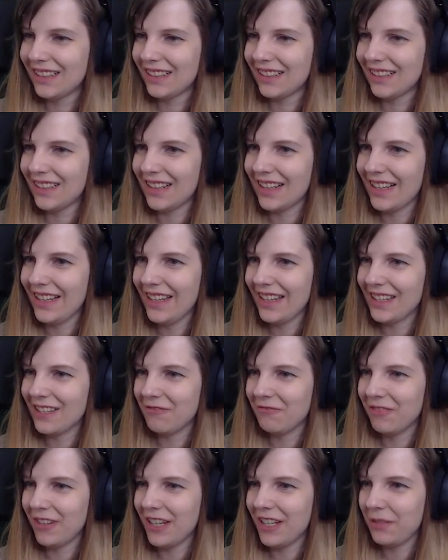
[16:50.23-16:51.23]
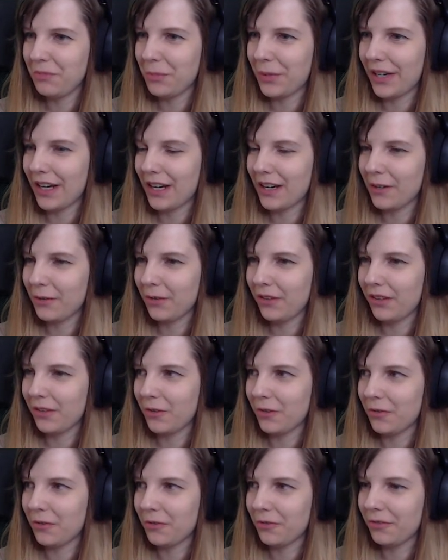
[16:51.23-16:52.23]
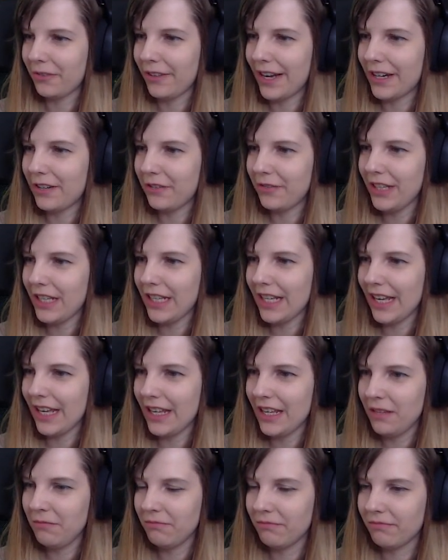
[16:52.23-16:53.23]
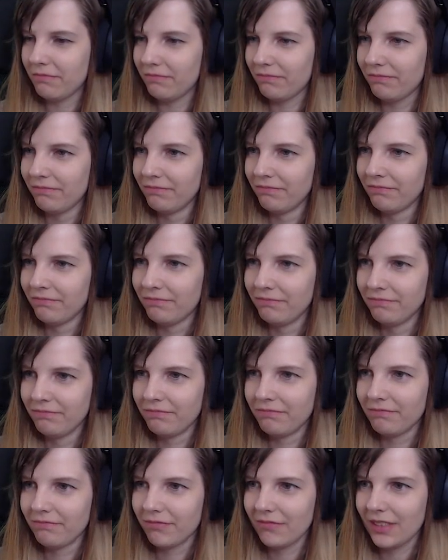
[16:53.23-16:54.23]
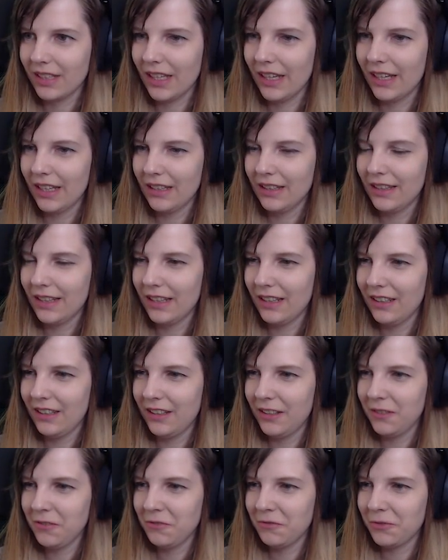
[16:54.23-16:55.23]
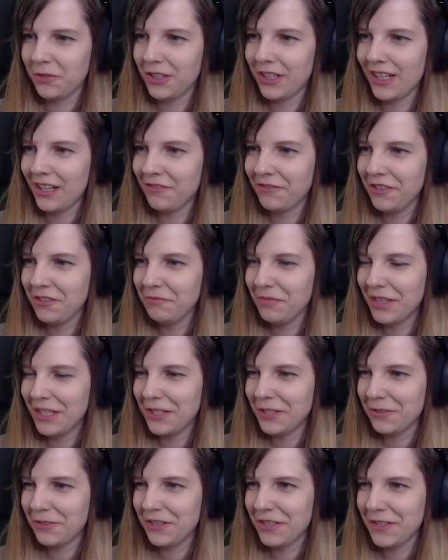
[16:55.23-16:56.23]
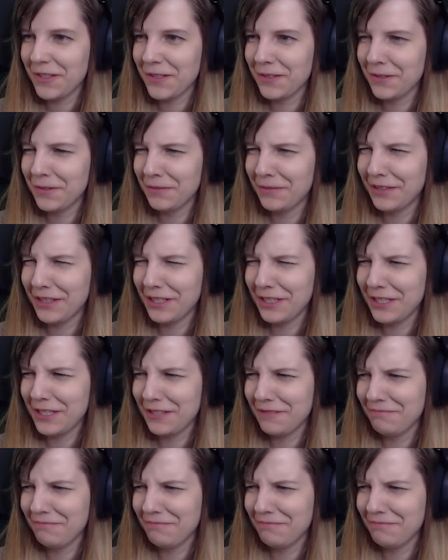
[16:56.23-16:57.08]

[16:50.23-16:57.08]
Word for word: I am very proud of where we came, and thank you for loving my Joy so much.